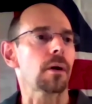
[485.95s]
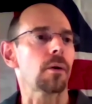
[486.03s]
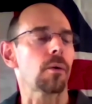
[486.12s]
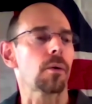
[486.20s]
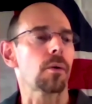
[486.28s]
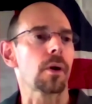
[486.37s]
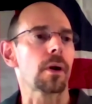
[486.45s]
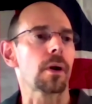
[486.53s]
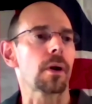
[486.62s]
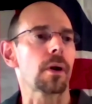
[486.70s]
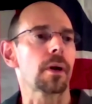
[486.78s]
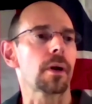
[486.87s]

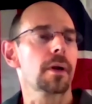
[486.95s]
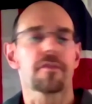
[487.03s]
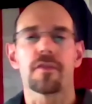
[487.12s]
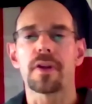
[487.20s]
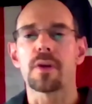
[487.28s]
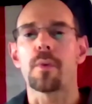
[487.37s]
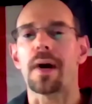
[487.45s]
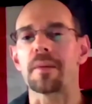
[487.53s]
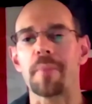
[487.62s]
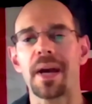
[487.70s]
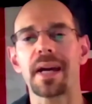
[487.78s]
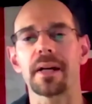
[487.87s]
or free white
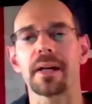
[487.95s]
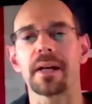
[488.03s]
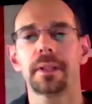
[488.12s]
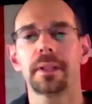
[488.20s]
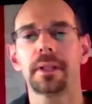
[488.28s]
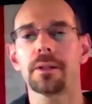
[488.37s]
males,